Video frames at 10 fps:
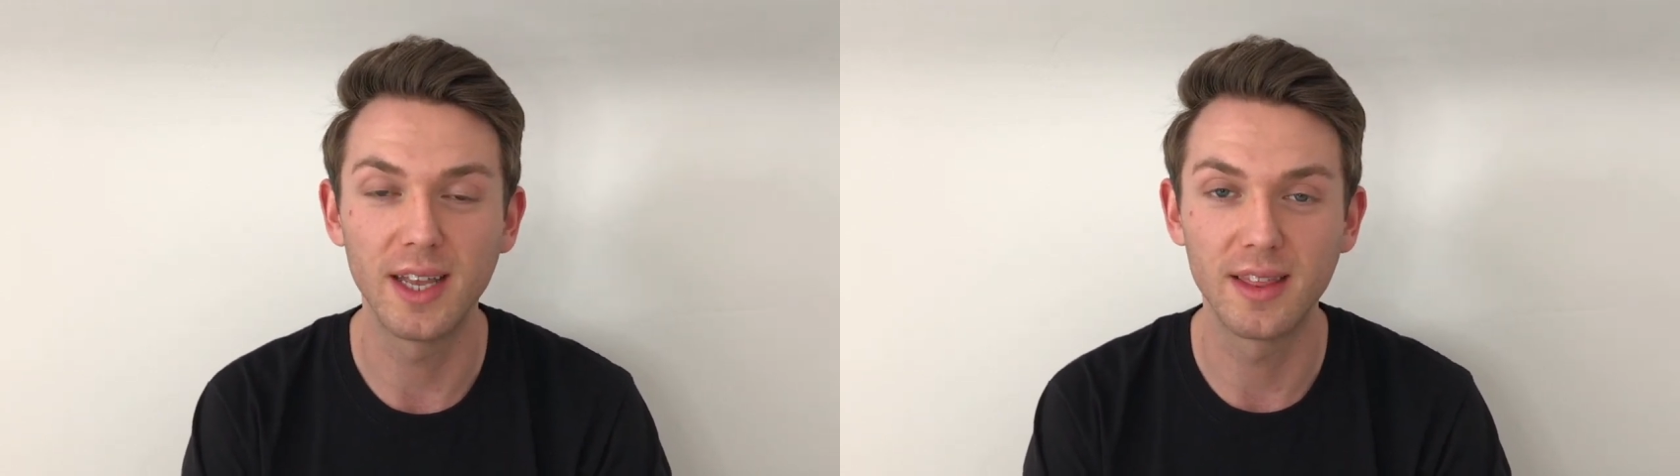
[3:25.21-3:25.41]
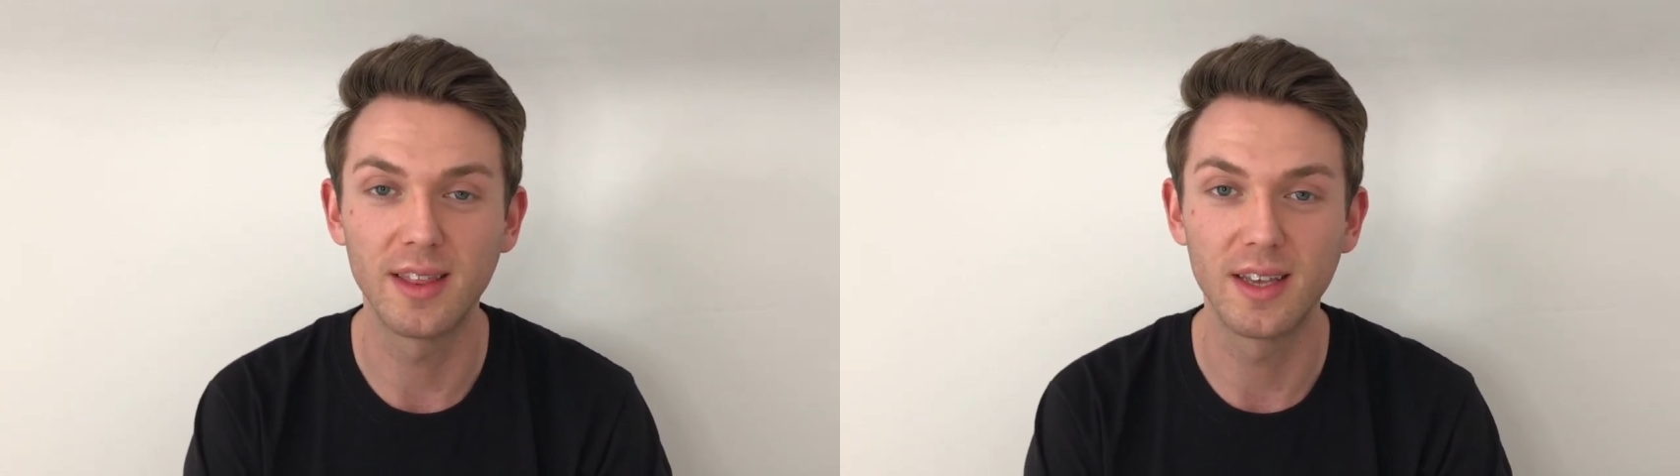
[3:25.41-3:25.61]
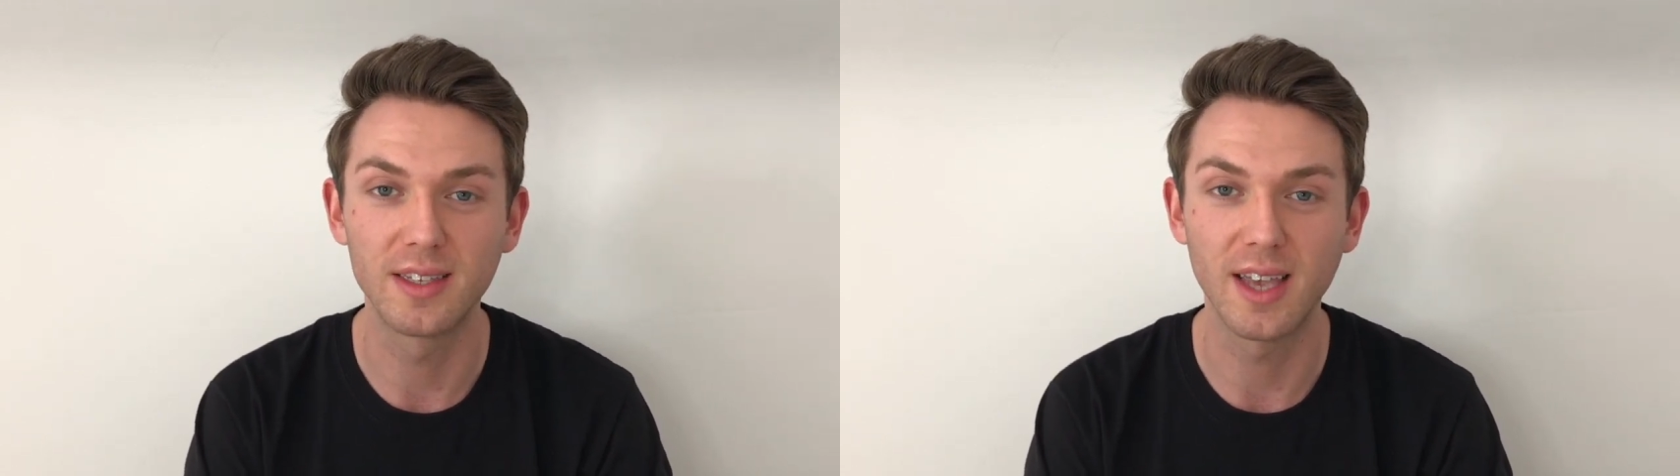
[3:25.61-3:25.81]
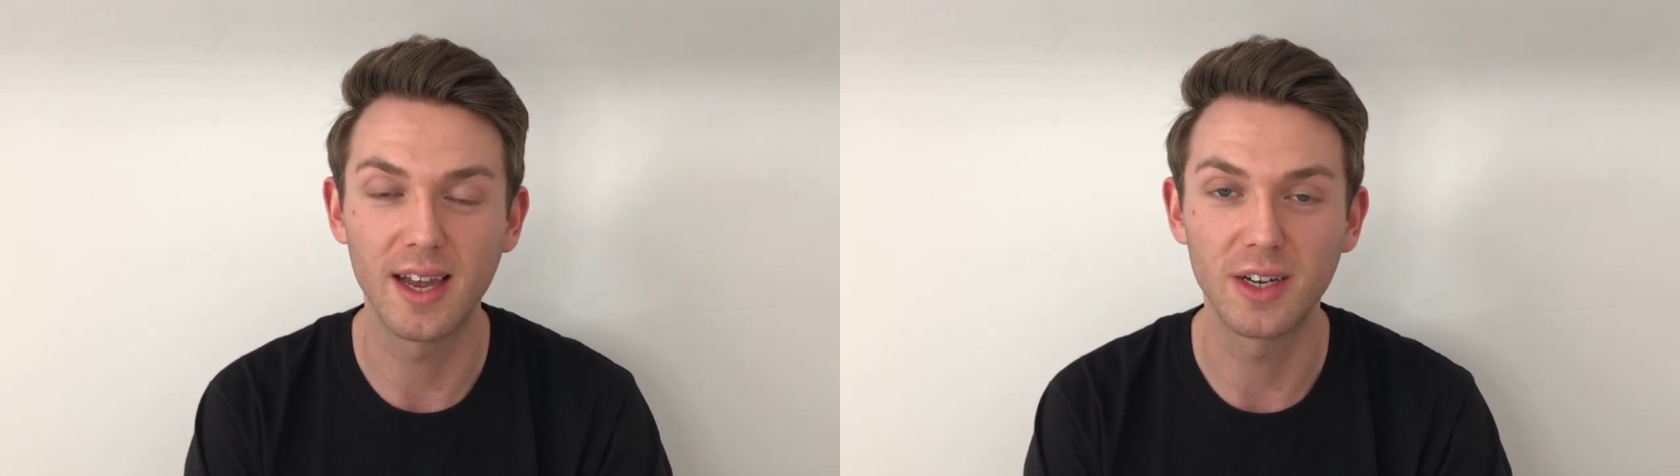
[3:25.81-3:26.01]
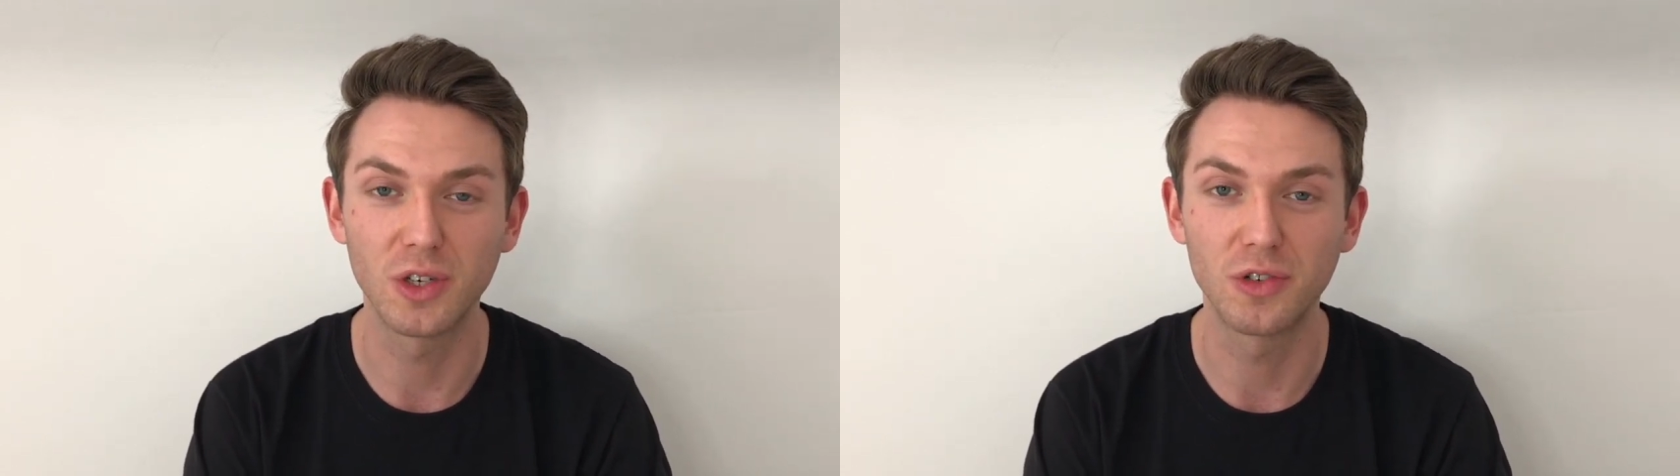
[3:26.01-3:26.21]
in this
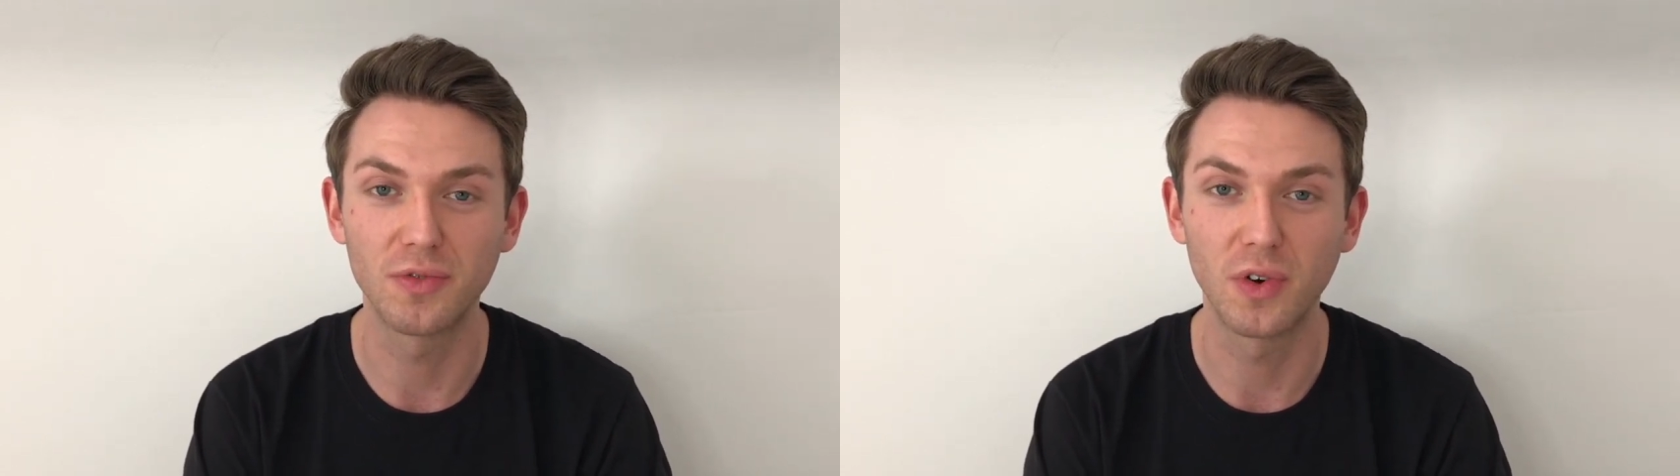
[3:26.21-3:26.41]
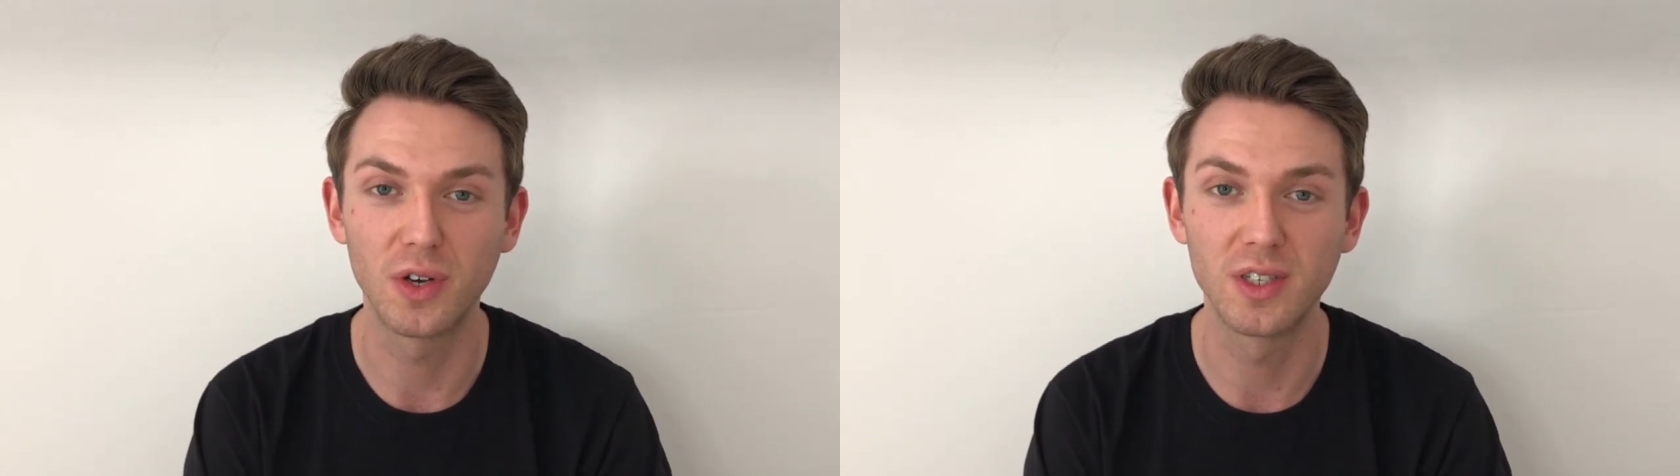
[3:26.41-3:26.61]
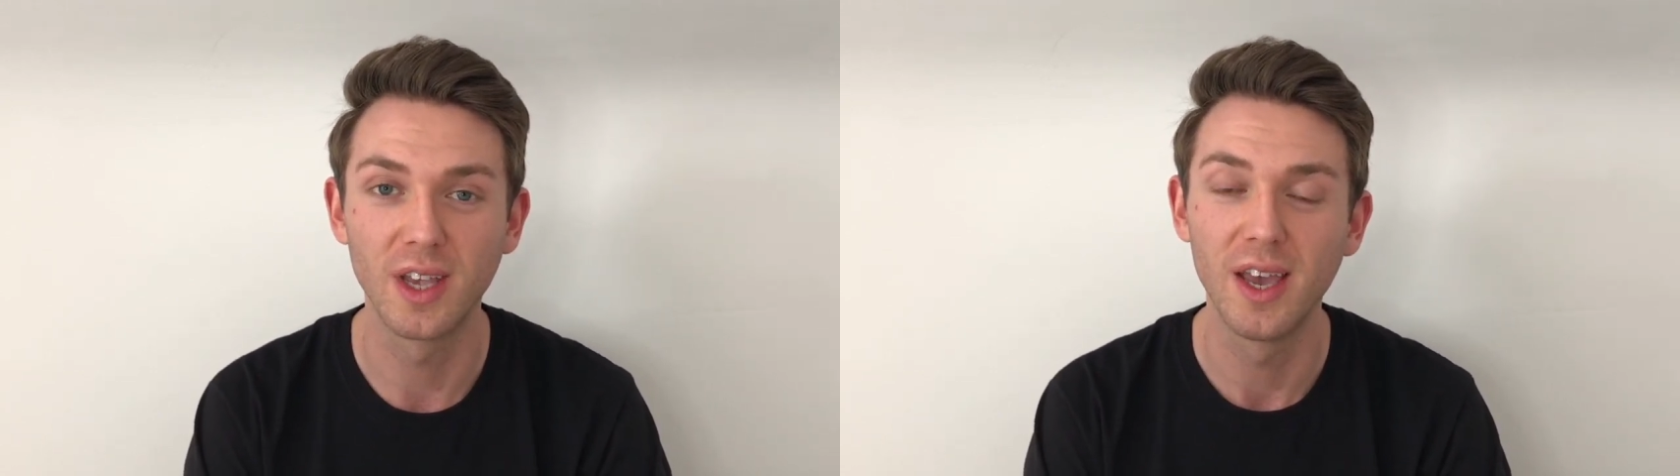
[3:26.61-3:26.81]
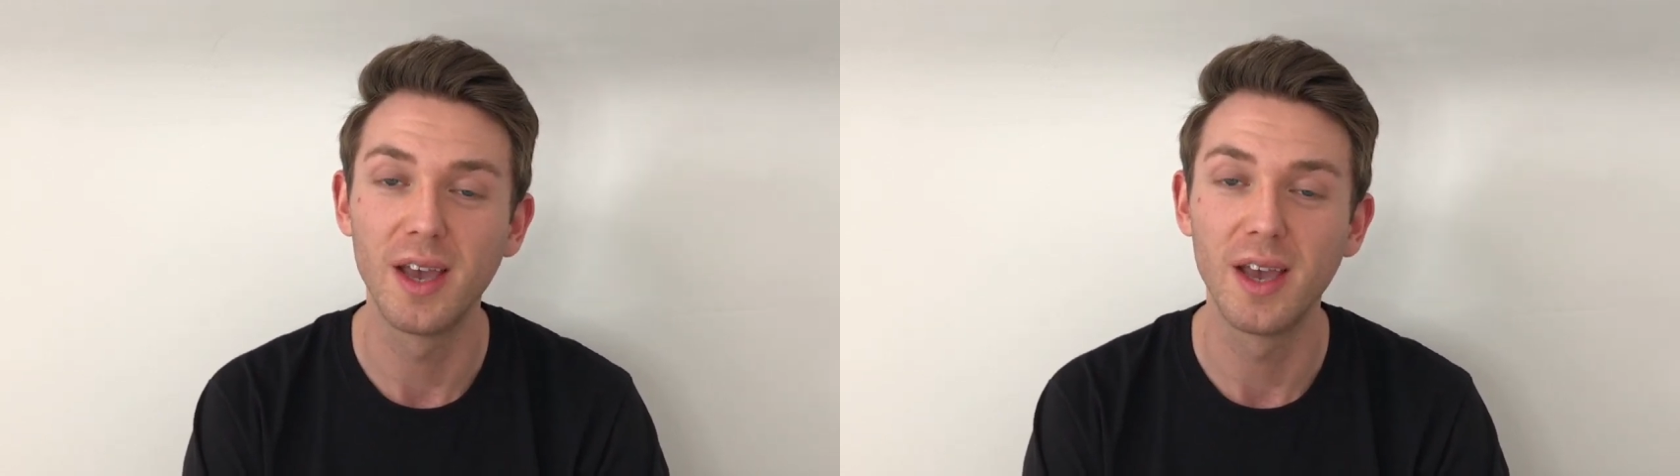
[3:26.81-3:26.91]
character's voice.